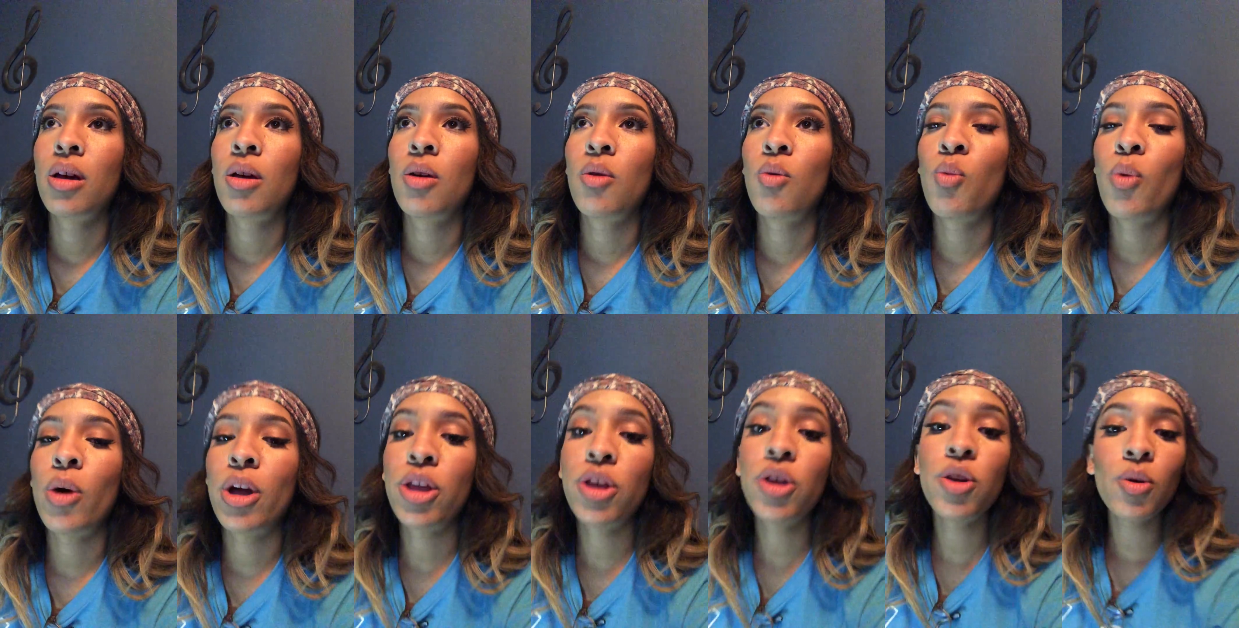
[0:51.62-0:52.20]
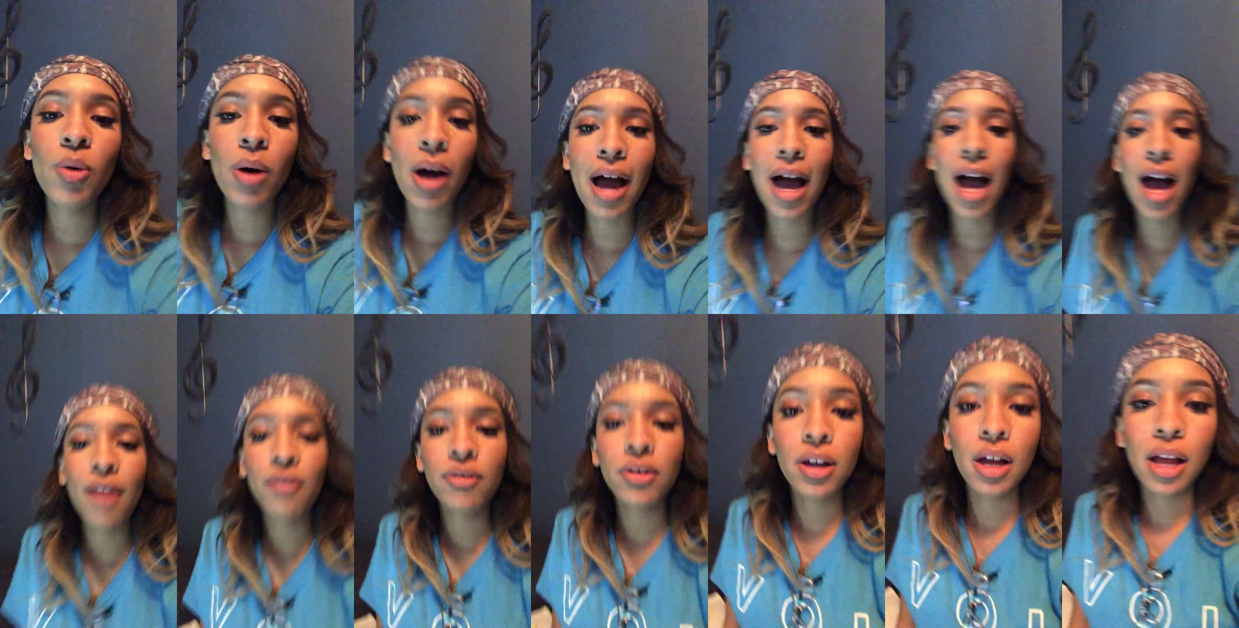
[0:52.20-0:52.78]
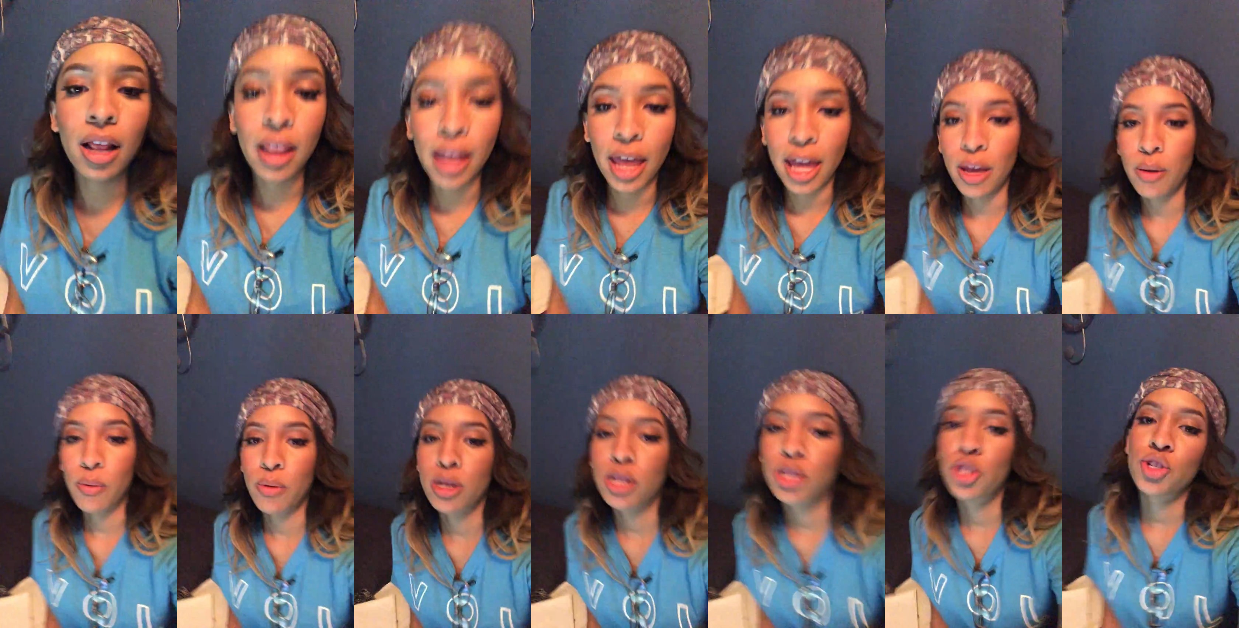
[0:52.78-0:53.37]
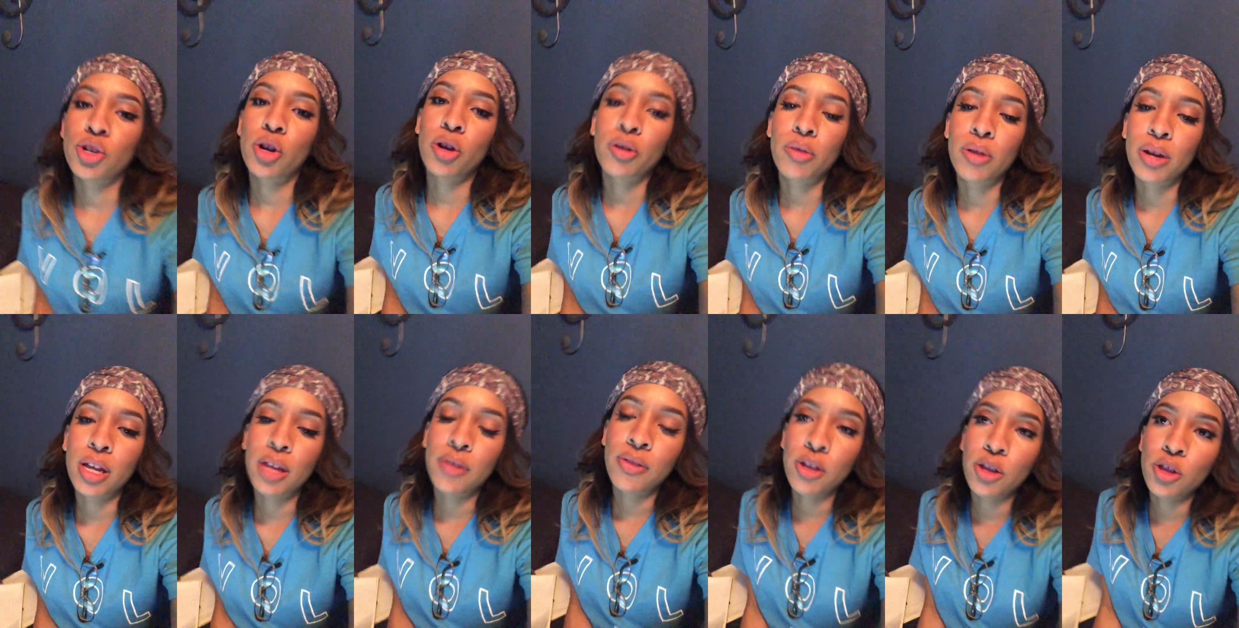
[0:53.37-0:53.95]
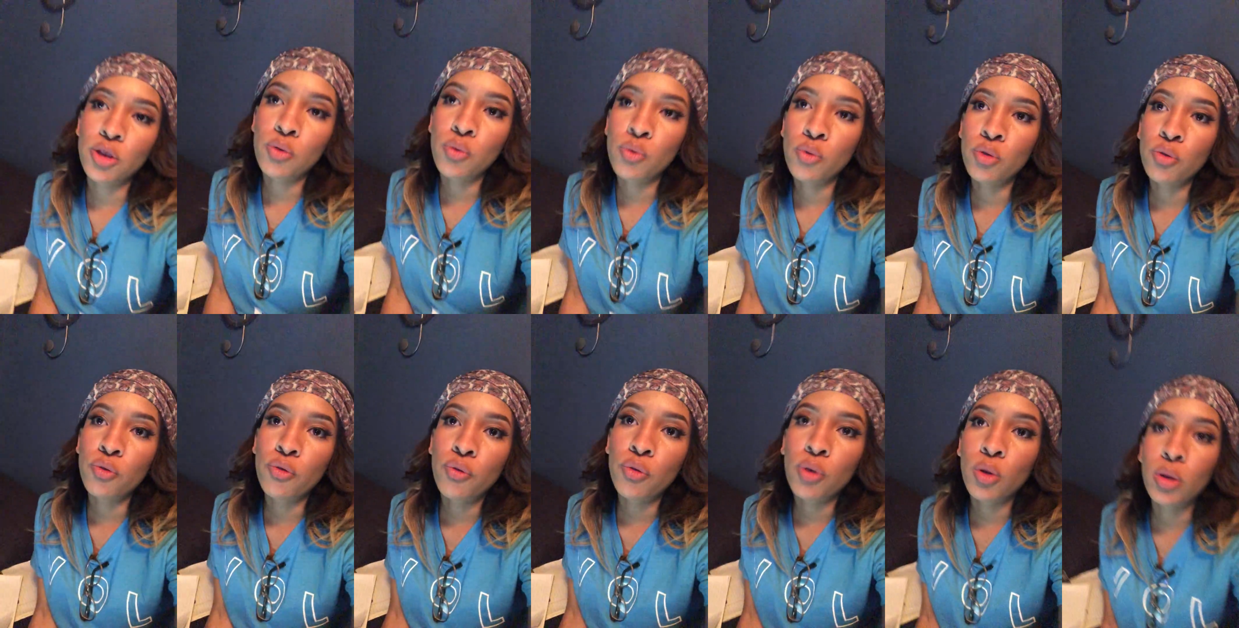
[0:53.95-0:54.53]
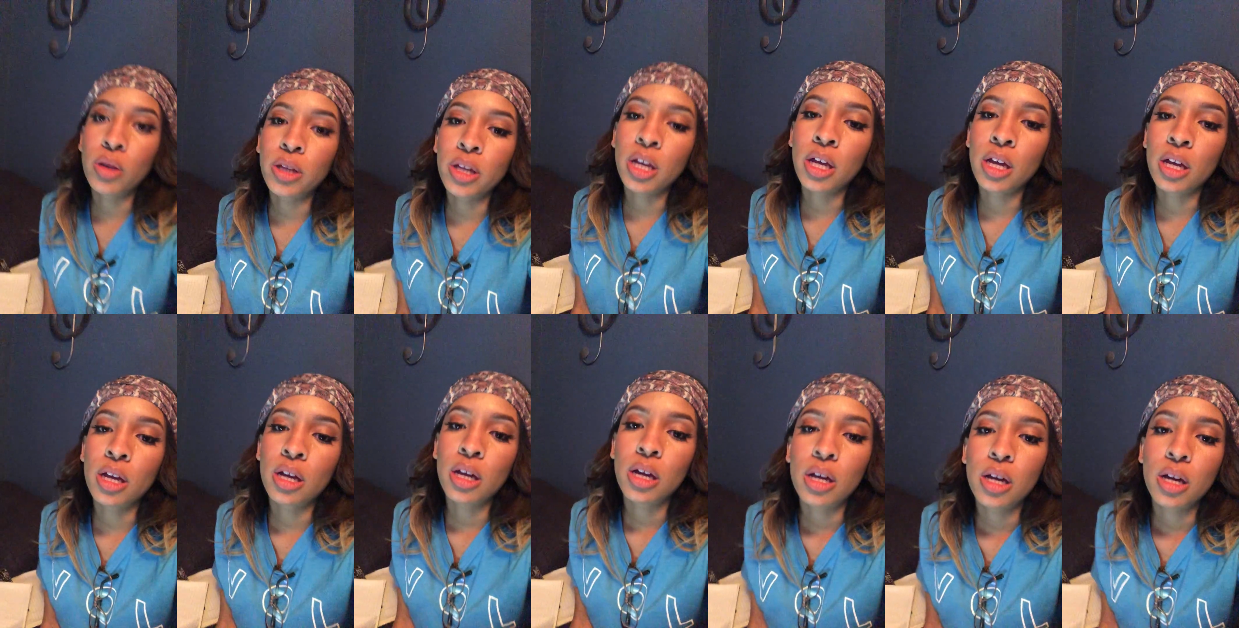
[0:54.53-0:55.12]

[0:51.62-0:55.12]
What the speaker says: when you have a language already that you fully